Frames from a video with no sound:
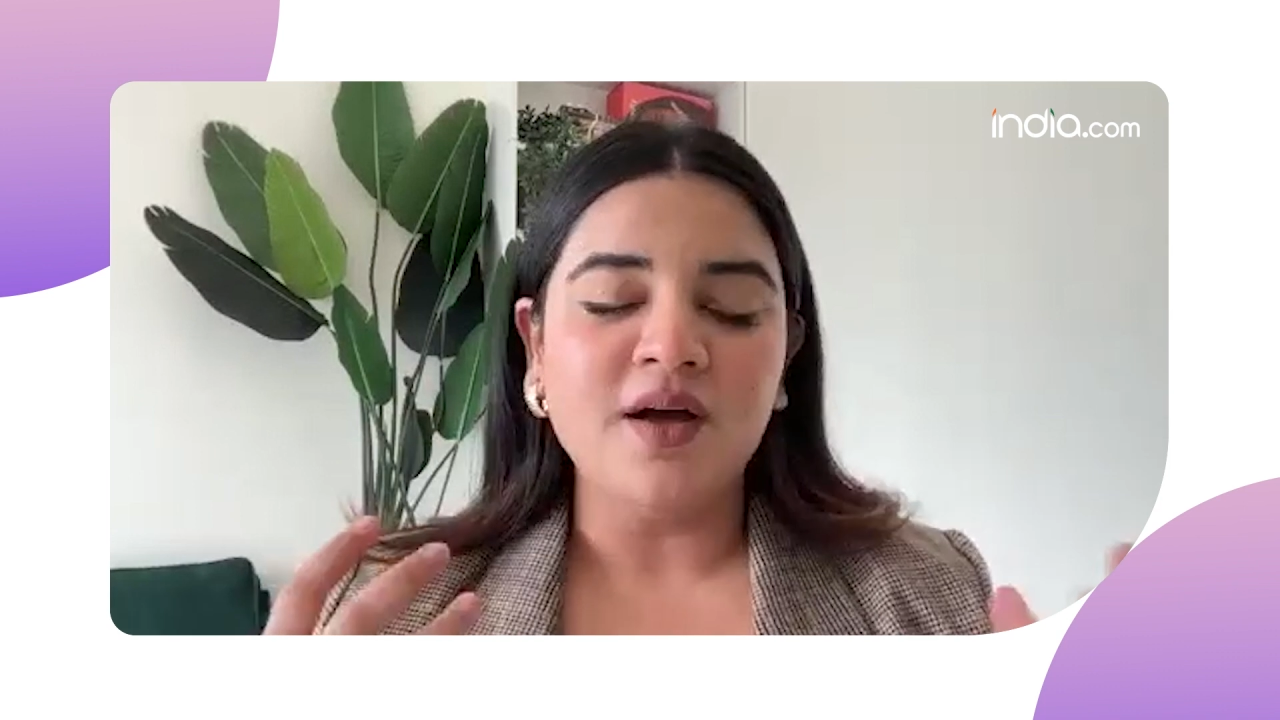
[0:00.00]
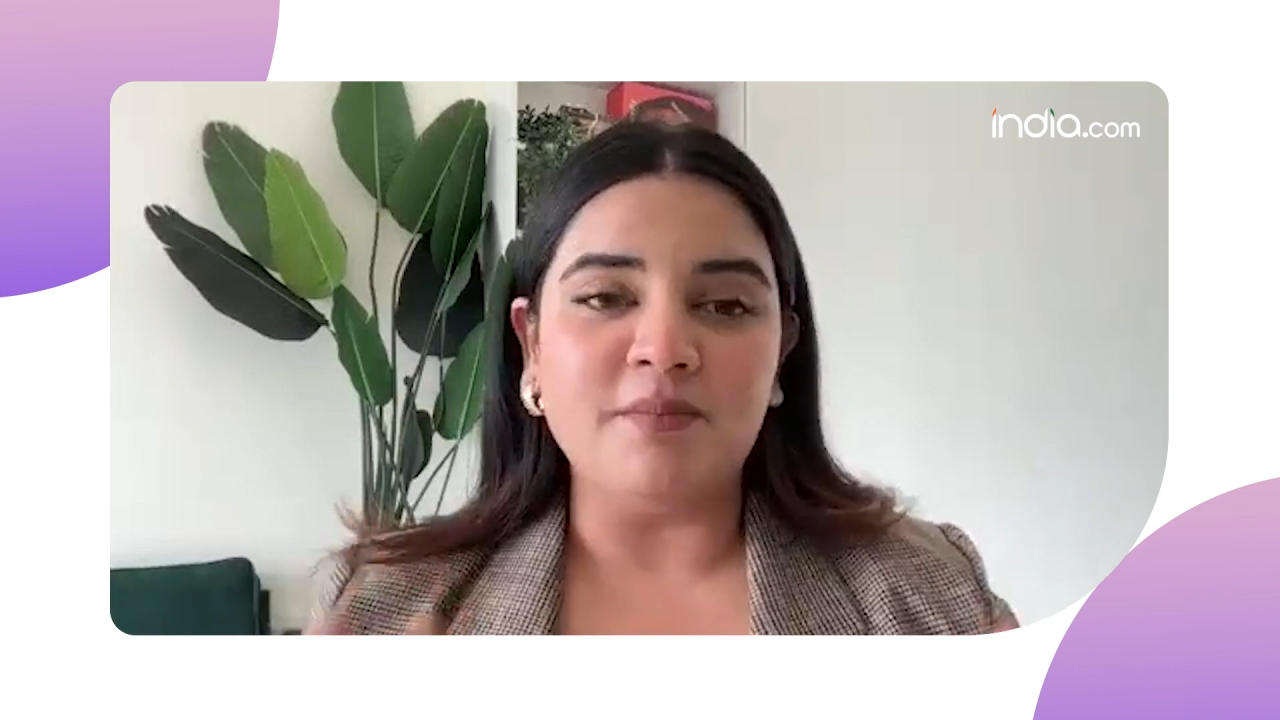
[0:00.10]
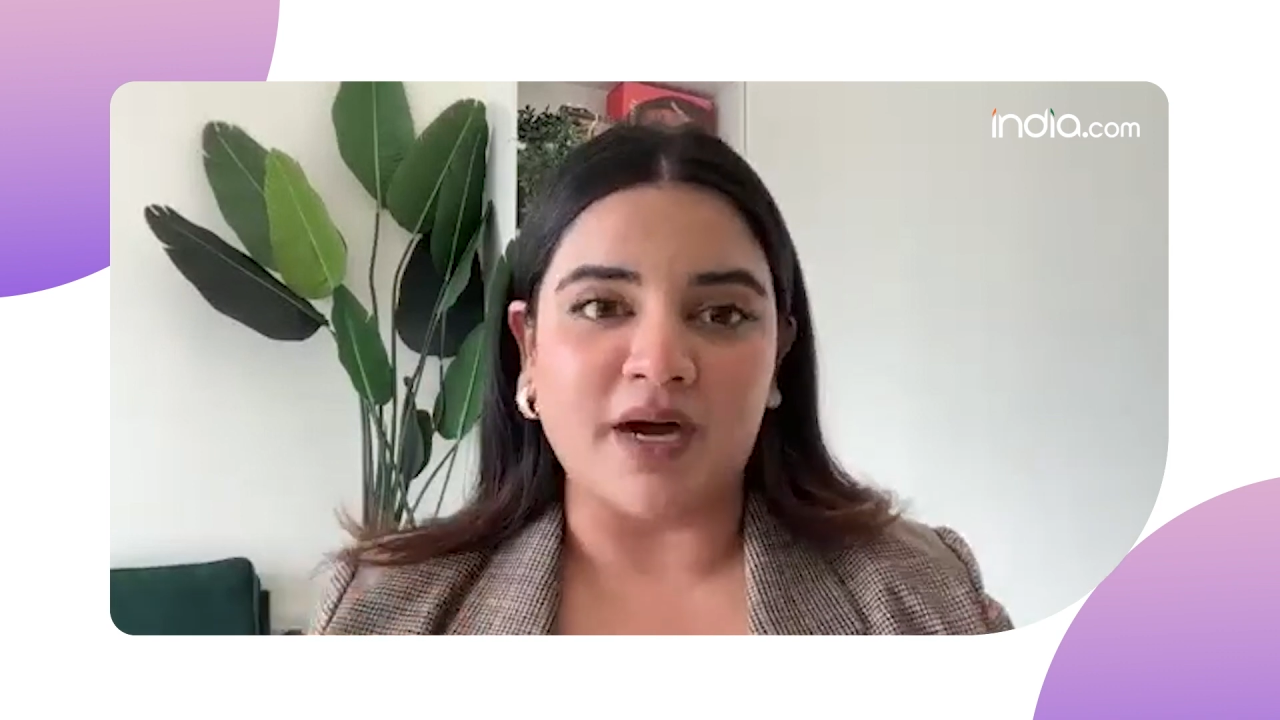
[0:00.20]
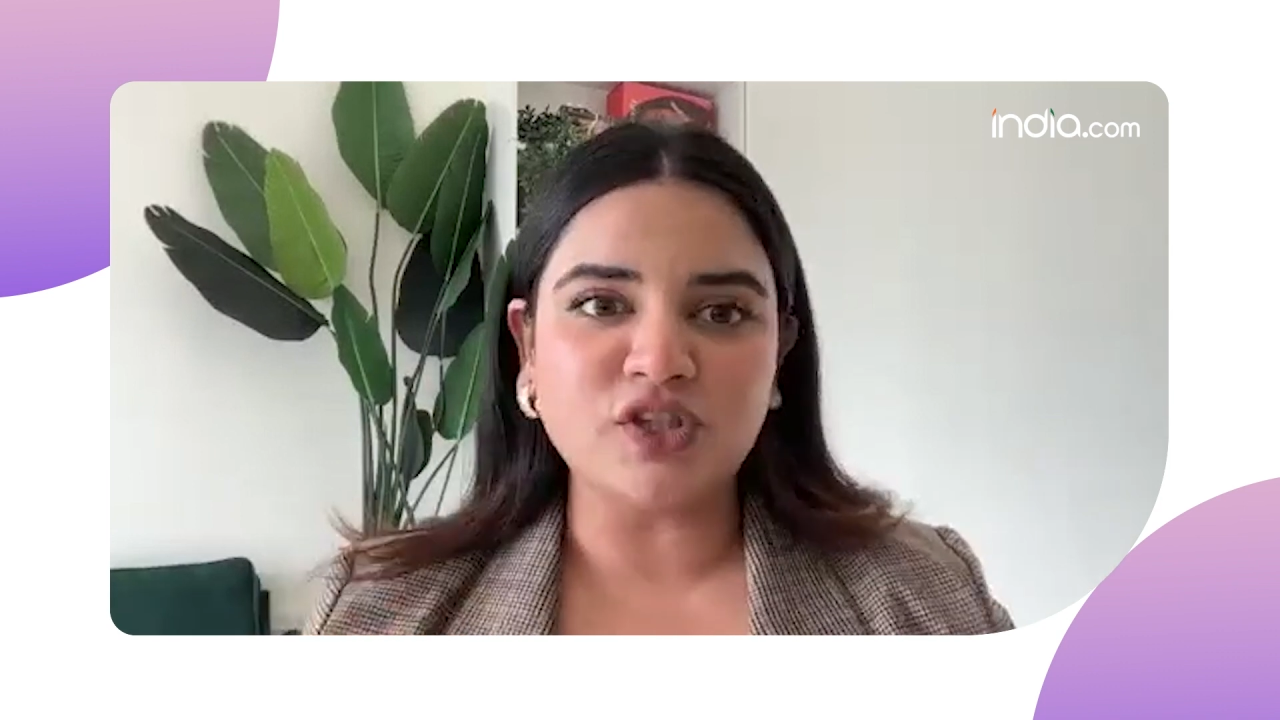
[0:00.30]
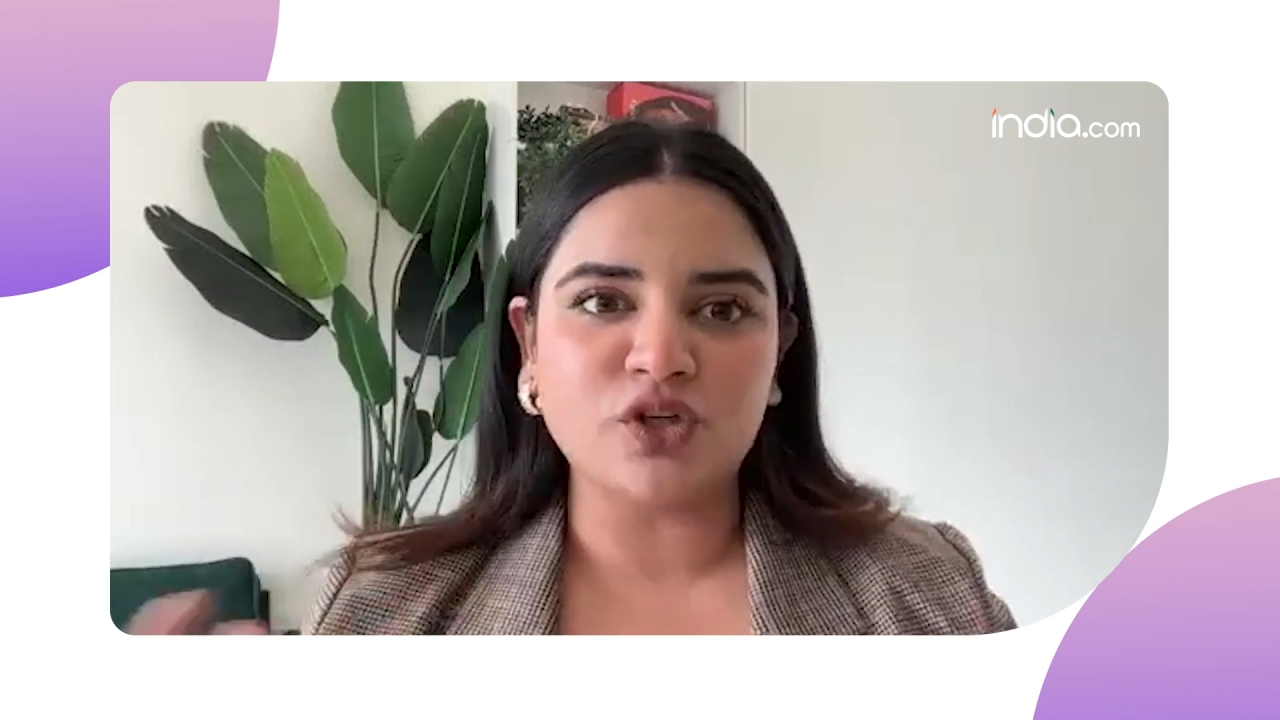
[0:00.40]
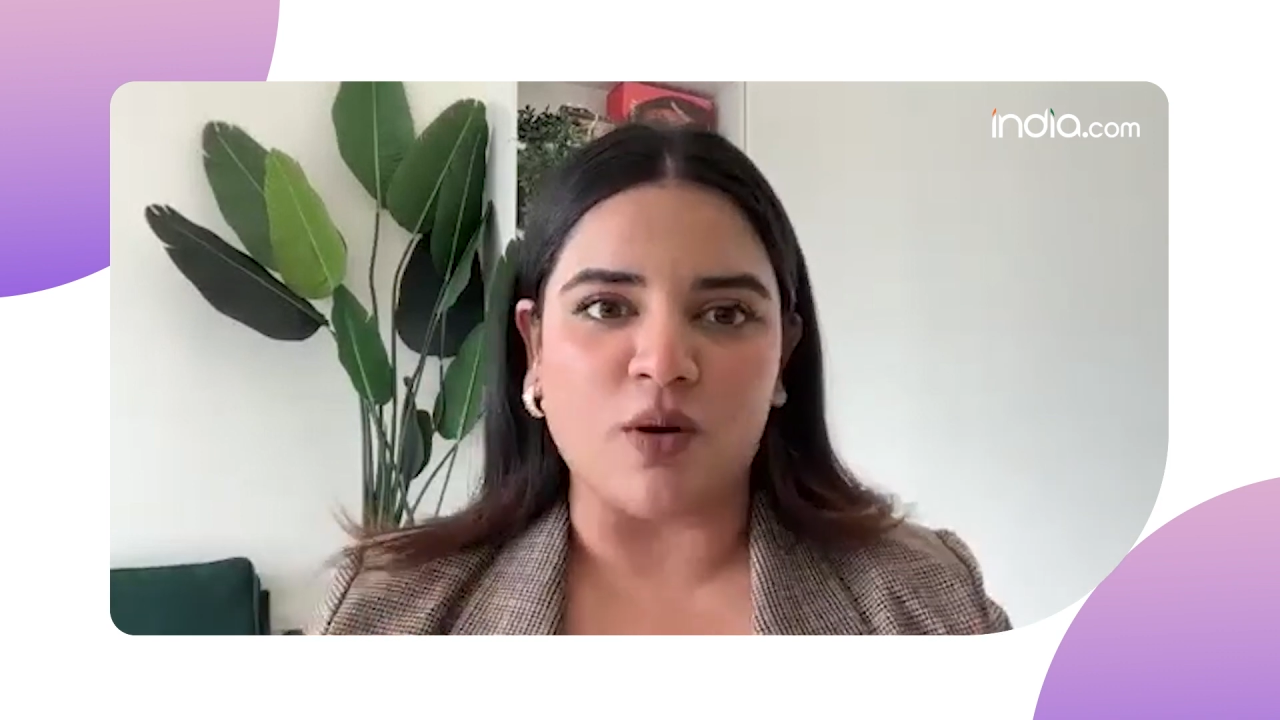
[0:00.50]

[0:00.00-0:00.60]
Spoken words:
much